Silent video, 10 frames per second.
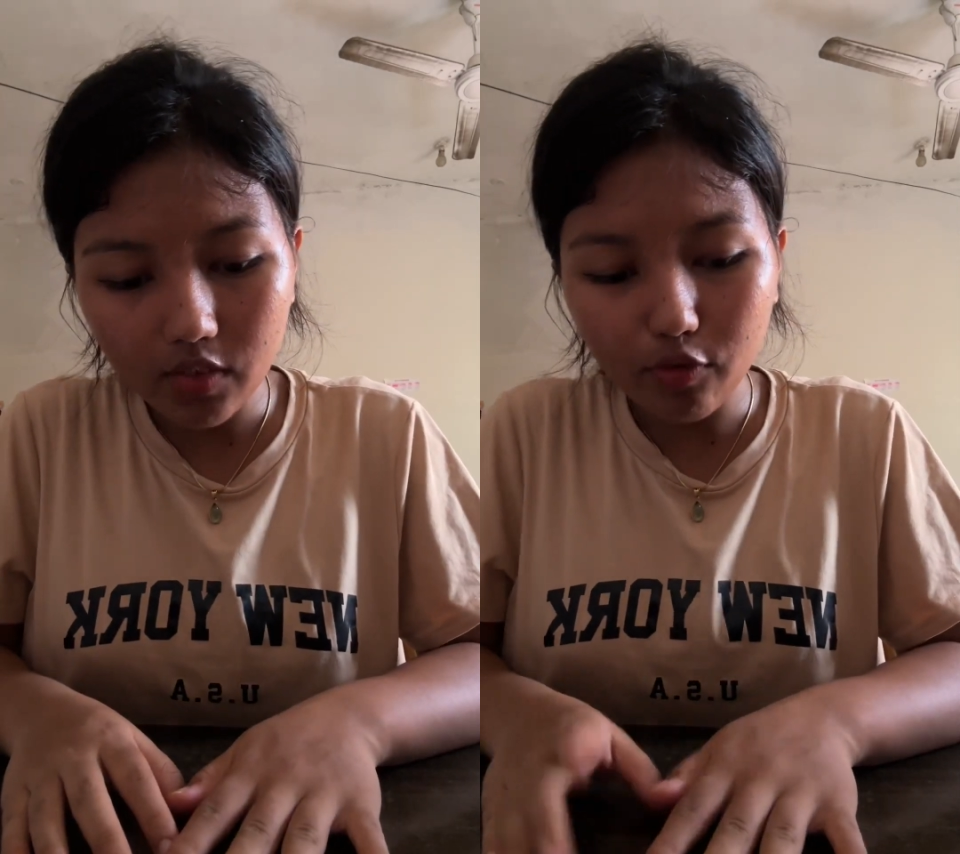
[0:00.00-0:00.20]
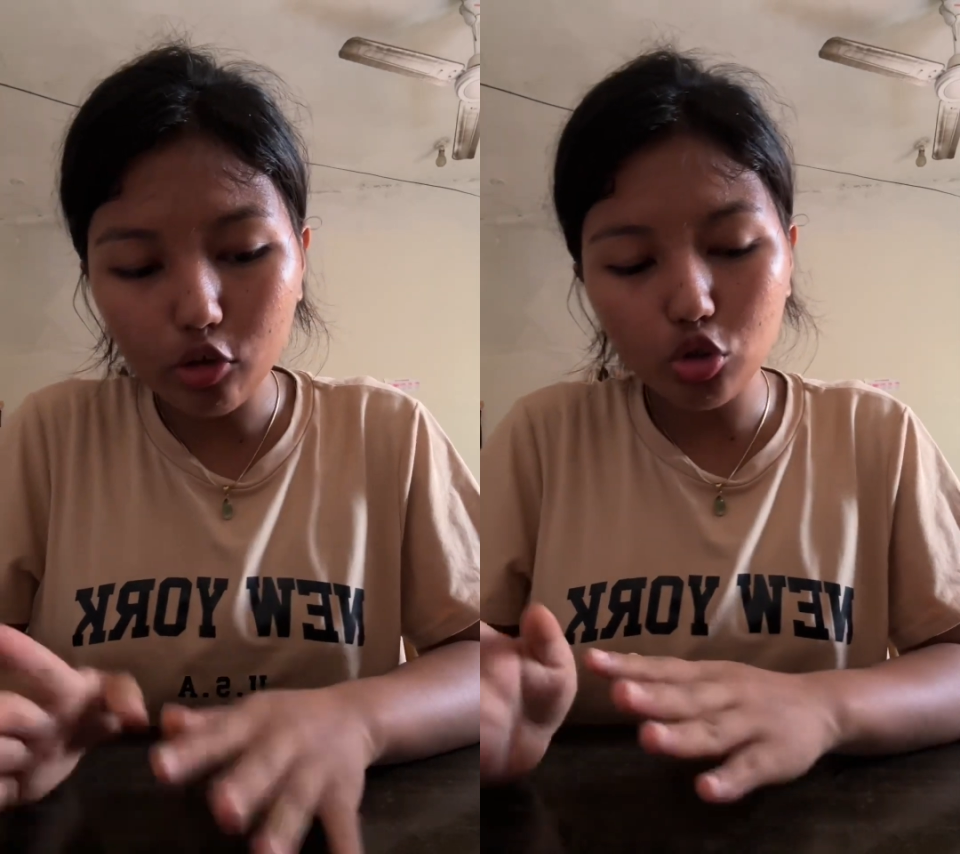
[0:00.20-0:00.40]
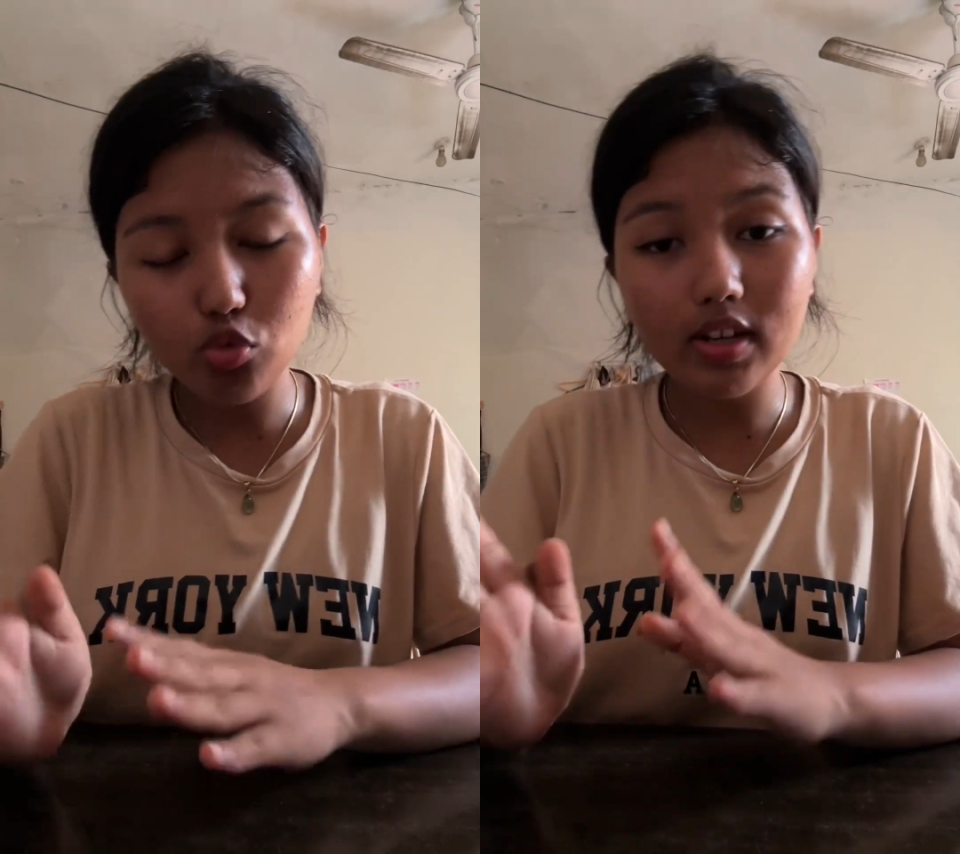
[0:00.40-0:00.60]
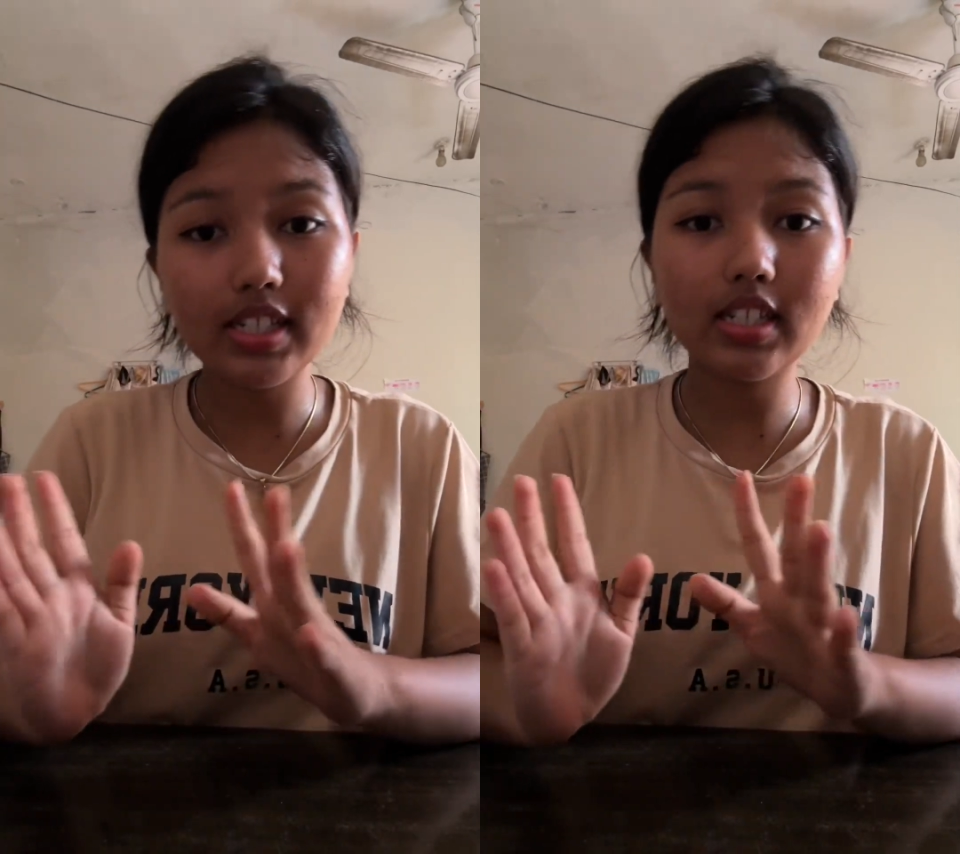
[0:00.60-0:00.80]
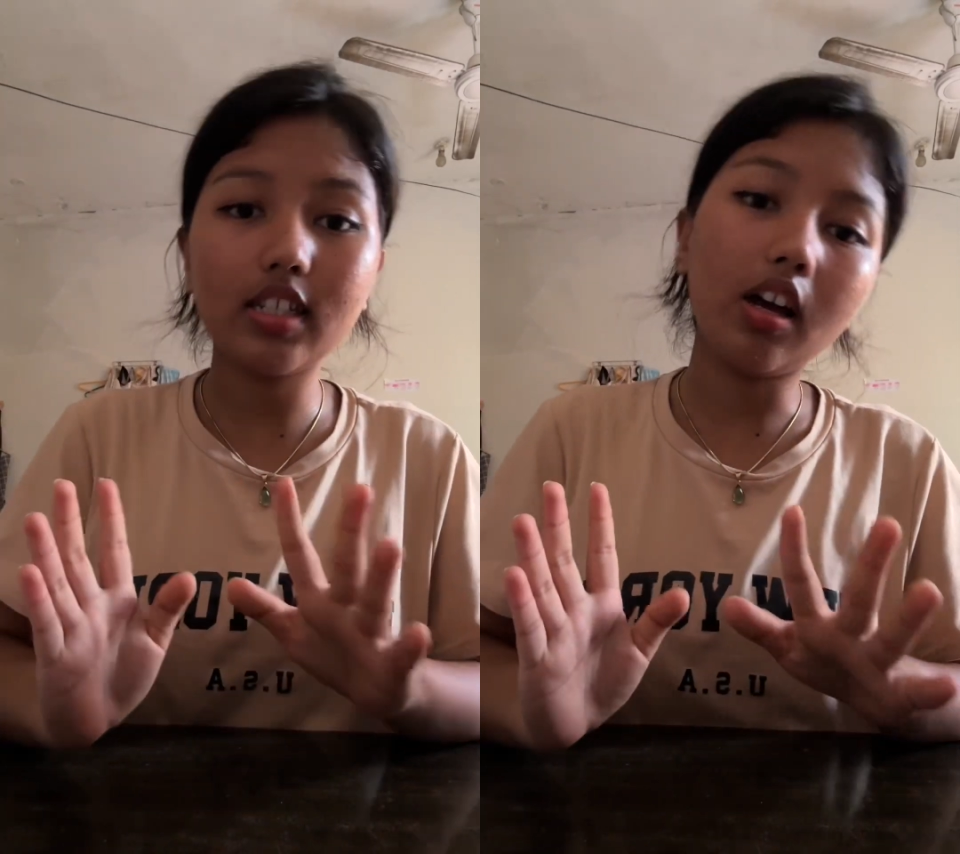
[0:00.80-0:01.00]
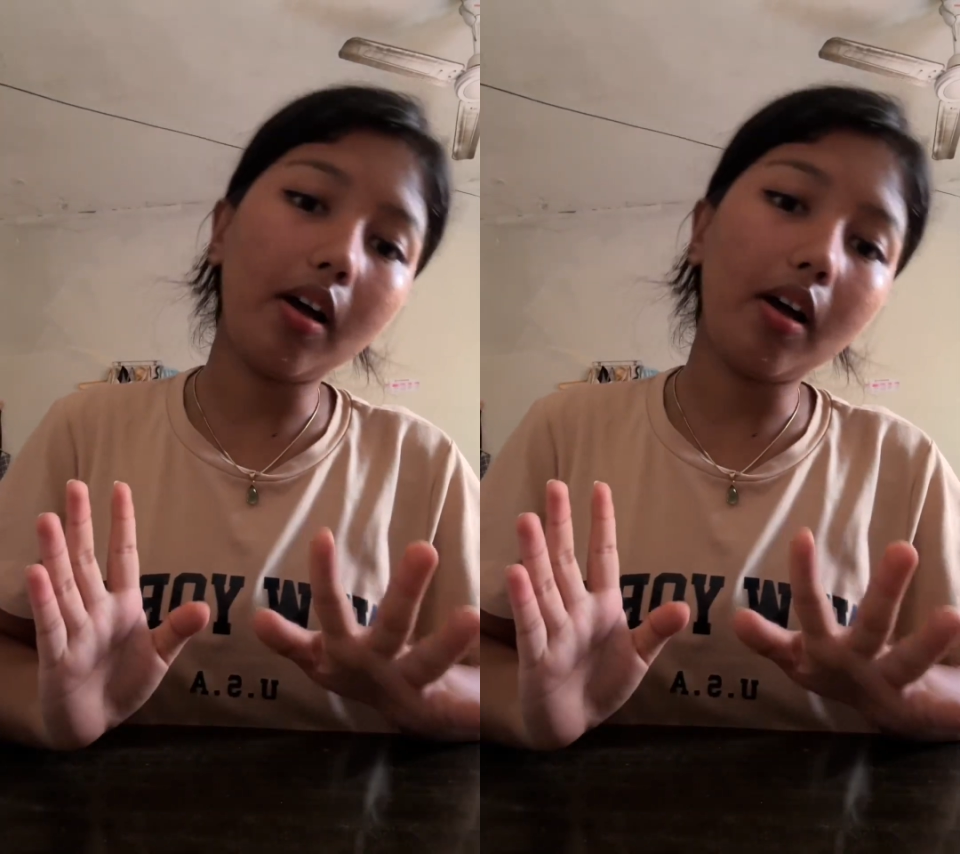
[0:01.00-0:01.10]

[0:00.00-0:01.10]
If you go towards